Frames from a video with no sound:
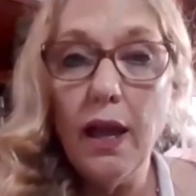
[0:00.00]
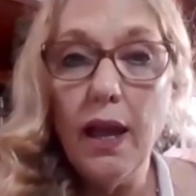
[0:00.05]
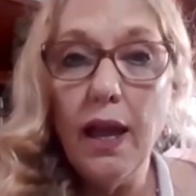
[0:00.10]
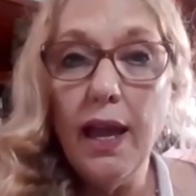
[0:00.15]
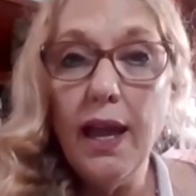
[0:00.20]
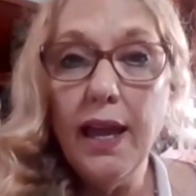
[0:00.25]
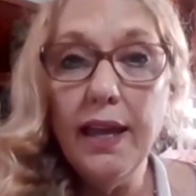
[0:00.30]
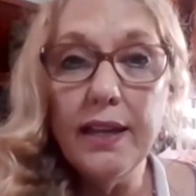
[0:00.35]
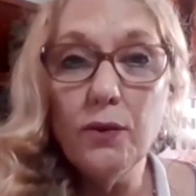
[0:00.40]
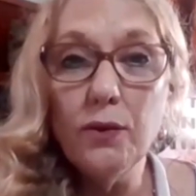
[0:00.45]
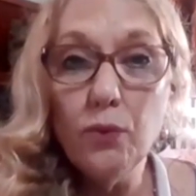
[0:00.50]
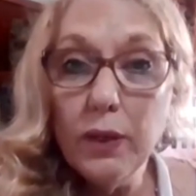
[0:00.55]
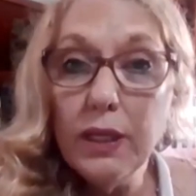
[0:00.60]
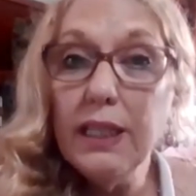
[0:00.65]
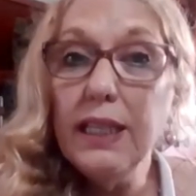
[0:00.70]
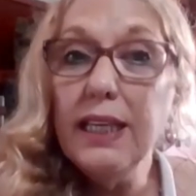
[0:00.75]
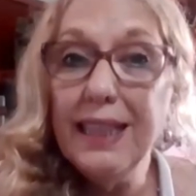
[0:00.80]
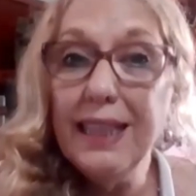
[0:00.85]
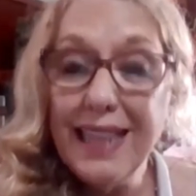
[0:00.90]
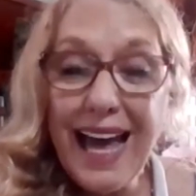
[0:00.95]
And
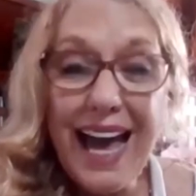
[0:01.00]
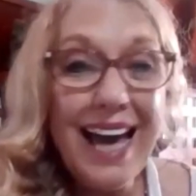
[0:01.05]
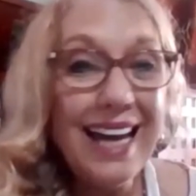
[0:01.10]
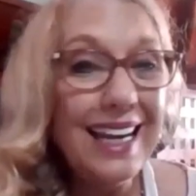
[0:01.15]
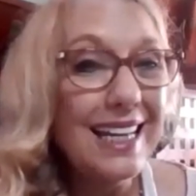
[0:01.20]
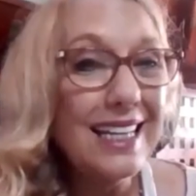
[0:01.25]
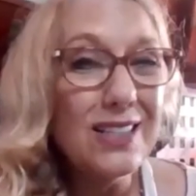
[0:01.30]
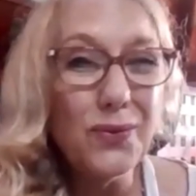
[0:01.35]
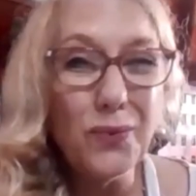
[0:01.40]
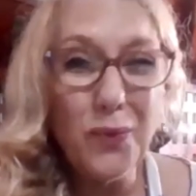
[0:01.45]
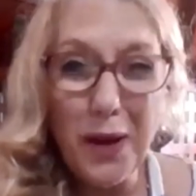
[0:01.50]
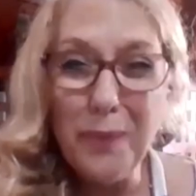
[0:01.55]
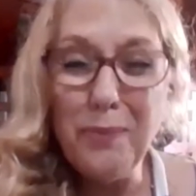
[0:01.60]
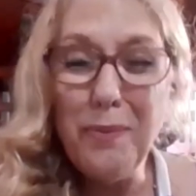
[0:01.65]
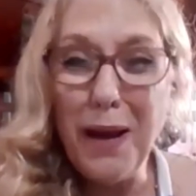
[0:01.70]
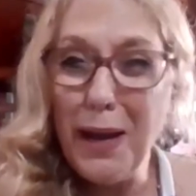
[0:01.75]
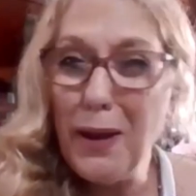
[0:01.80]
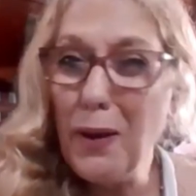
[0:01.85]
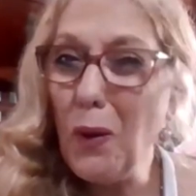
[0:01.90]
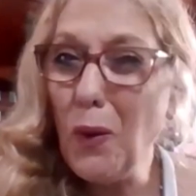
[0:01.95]
really, that is what
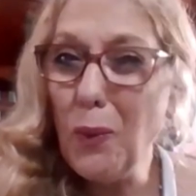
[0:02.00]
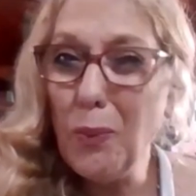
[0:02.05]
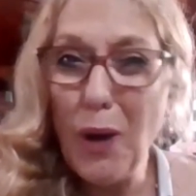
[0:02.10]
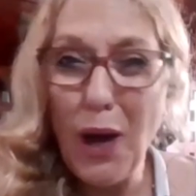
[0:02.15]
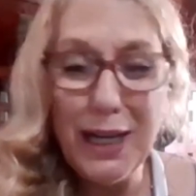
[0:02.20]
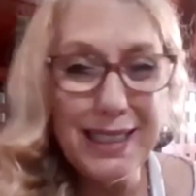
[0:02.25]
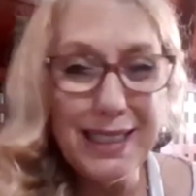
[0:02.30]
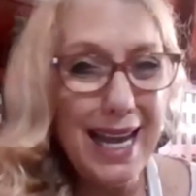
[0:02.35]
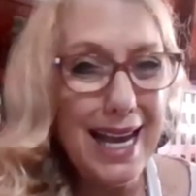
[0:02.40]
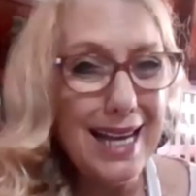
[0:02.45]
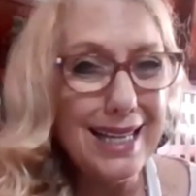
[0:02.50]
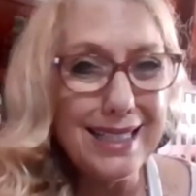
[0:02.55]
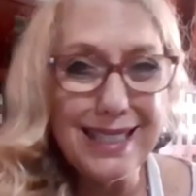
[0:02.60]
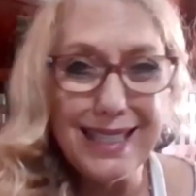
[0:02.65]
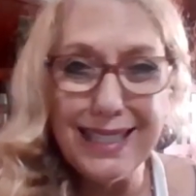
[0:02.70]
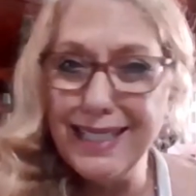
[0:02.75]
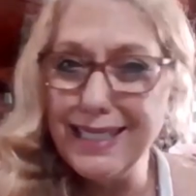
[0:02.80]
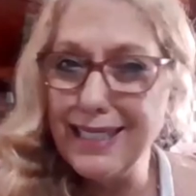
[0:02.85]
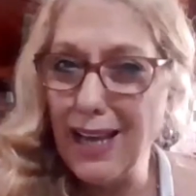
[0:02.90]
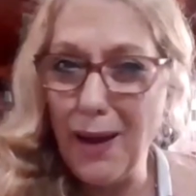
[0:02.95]
my whole podcast
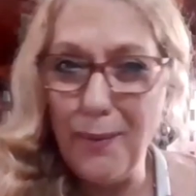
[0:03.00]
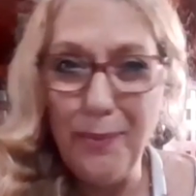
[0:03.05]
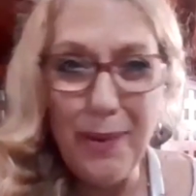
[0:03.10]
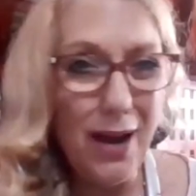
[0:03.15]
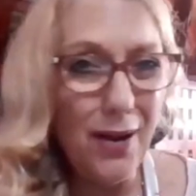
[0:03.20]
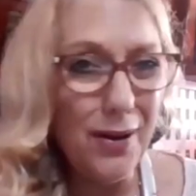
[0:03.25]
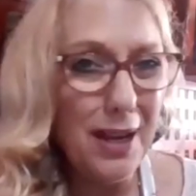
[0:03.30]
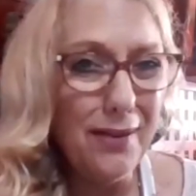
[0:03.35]
is about.